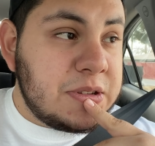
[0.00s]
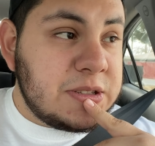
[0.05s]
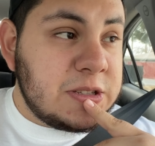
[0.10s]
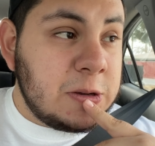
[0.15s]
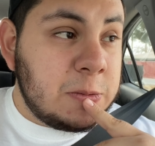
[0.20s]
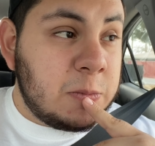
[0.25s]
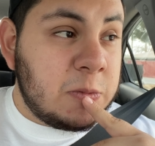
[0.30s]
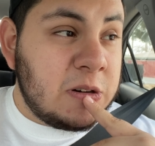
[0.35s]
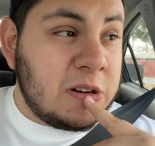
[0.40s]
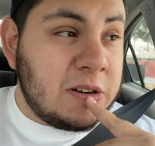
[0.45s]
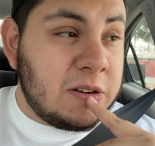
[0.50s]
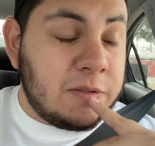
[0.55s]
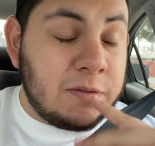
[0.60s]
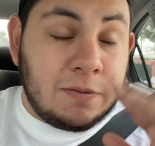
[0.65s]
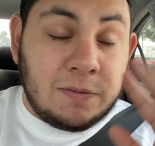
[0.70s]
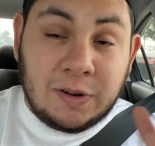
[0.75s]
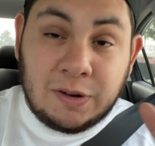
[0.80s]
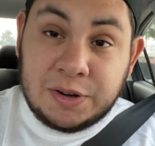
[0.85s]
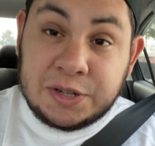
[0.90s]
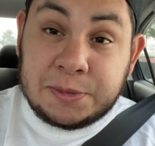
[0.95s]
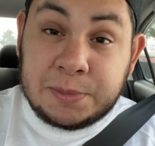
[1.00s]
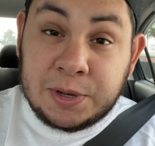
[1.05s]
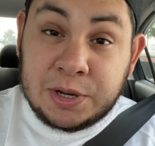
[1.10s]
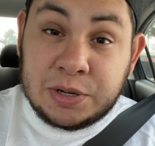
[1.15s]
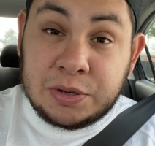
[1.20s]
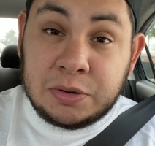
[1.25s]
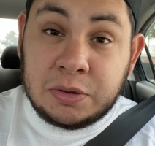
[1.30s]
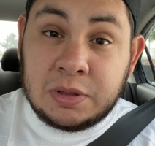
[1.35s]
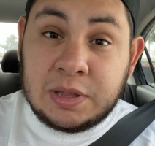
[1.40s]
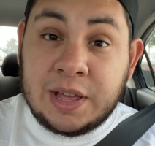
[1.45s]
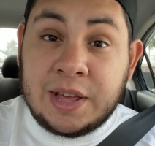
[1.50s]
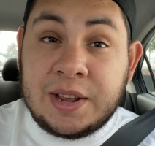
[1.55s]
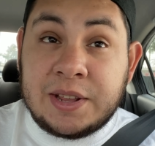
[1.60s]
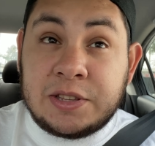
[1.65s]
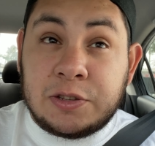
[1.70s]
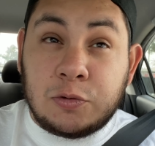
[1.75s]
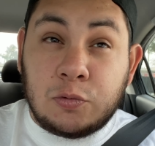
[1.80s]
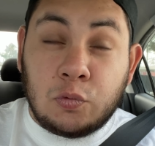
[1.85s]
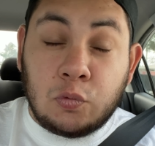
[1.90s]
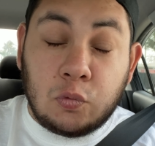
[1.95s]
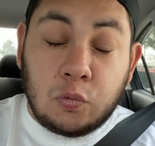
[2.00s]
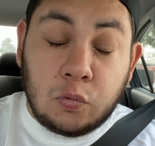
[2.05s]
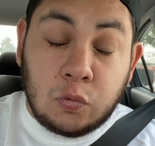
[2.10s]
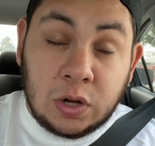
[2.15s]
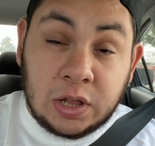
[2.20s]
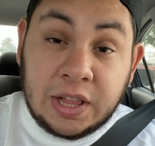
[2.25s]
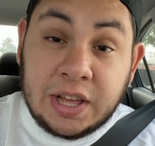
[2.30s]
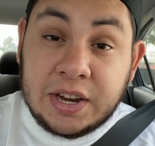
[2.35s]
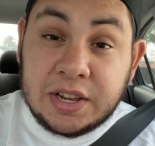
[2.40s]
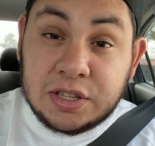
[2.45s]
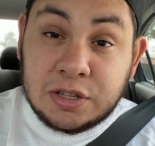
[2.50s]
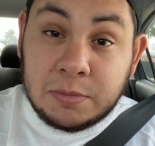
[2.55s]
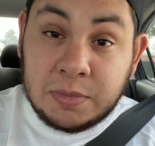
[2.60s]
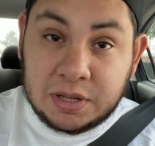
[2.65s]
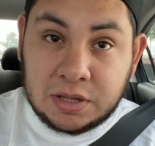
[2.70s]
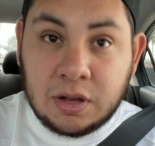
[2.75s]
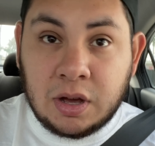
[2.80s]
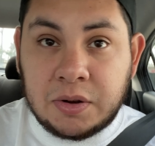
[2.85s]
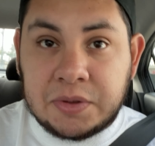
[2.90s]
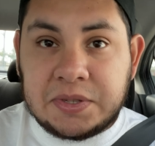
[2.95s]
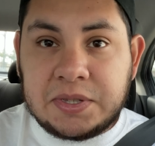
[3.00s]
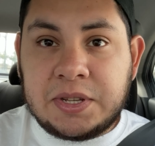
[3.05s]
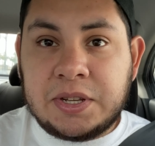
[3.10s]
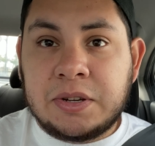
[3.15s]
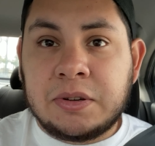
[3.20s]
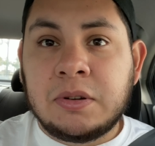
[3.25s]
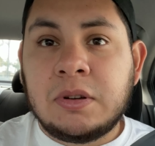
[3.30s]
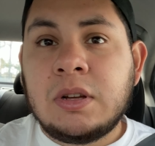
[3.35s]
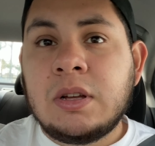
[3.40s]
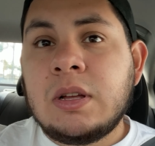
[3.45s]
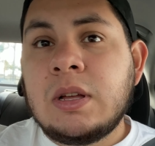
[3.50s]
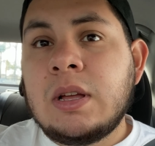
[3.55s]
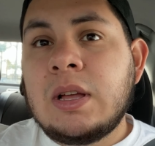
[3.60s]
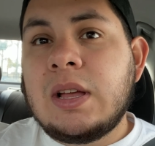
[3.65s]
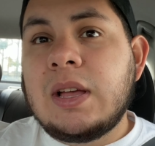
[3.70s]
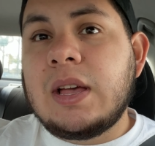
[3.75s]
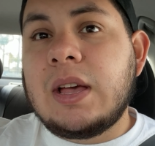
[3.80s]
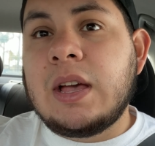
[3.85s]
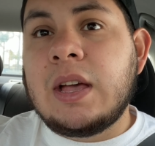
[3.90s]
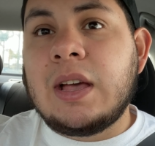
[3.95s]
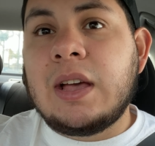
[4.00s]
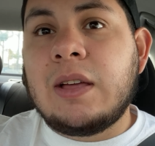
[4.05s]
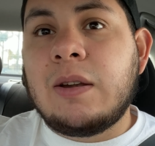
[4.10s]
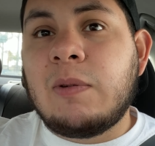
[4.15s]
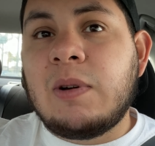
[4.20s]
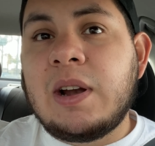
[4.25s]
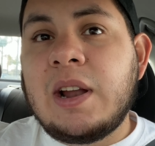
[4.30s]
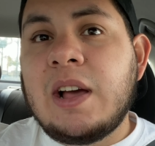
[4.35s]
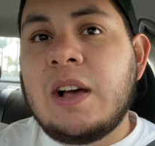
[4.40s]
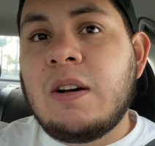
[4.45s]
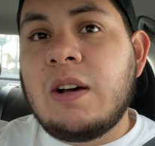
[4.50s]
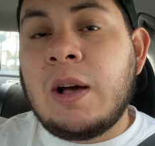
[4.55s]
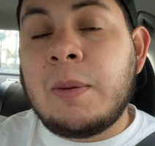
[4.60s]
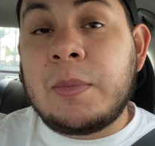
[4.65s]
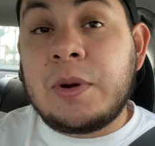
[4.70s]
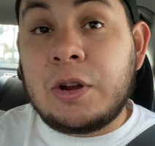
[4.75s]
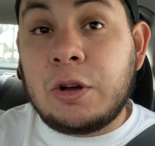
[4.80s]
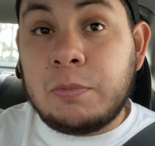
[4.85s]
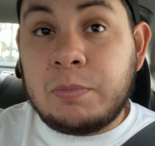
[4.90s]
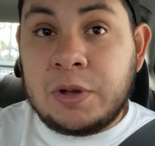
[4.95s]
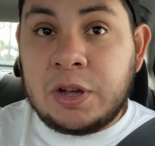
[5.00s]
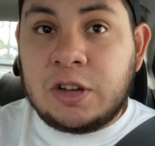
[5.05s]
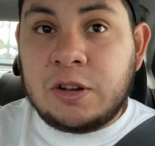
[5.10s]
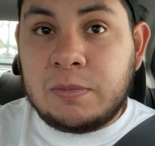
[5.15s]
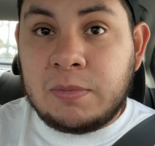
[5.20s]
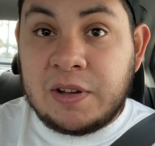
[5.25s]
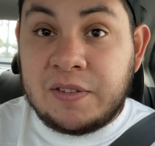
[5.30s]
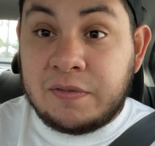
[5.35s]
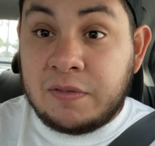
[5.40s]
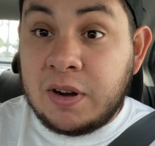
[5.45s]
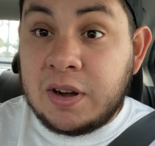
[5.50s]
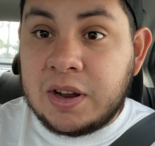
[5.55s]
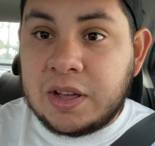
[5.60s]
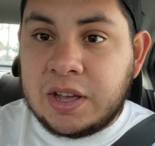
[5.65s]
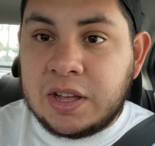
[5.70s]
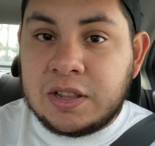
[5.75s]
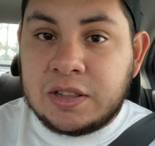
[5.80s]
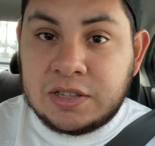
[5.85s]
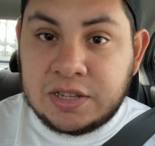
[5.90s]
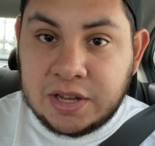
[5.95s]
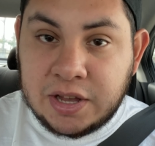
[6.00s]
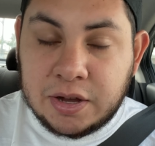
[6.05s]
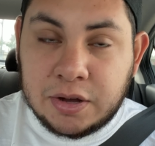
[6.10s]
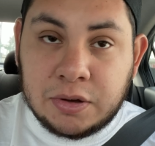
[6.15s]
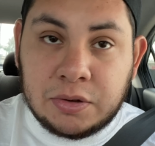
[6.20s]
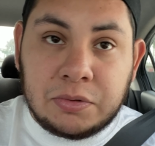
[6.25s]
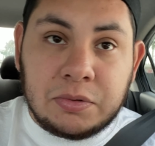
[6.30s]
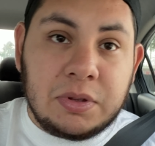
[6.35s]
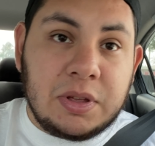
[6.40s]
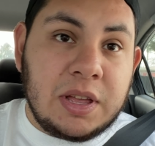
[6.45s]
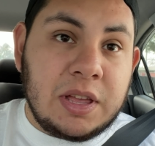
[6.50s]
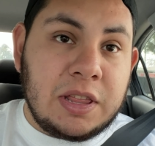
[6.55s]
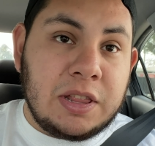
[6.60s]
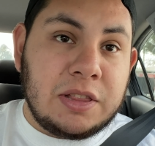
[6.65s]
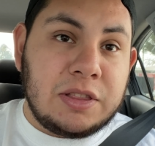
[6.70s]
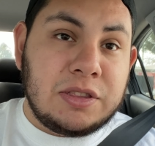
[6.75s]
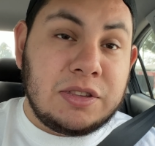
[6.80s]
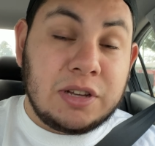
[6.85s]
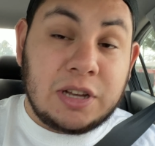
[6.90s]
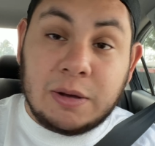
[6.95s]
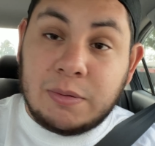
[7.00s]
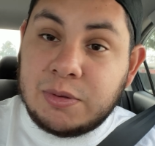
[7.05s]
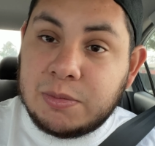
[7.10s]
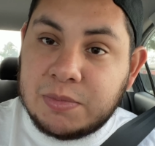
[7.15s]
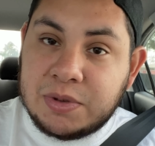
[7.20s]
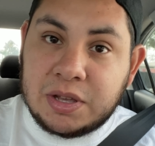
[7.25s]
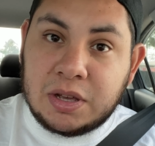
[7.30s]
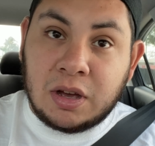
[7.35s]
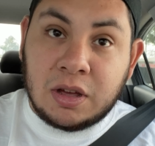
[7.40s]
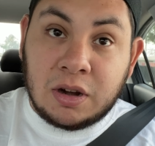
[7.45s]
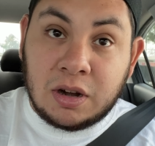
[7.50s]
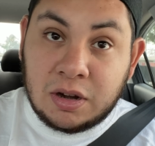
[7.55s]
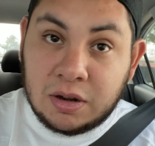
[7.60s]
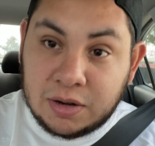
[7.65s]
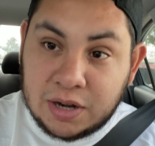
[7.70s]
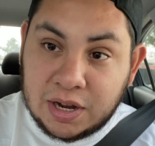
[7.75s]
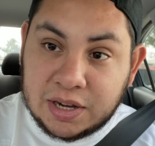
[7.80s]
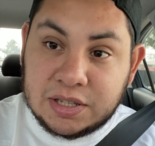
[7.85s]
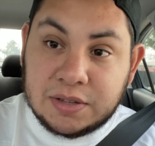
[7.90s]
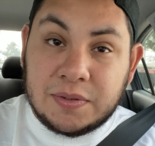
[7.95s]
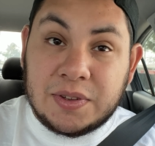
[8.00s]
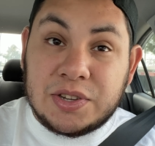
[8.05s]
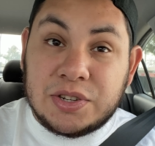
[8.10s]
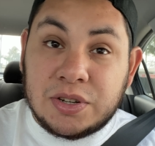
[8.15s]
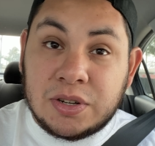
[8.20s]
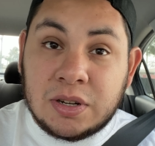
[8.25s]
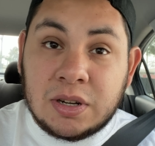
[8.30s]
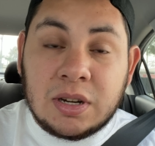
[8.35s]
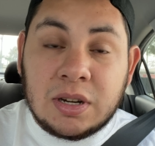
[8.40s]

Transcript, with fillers: somewhere very special that is related to McDonald's still. And right now I'm gonna go pick up my friend again, Diego, and to come with me on our next adventure.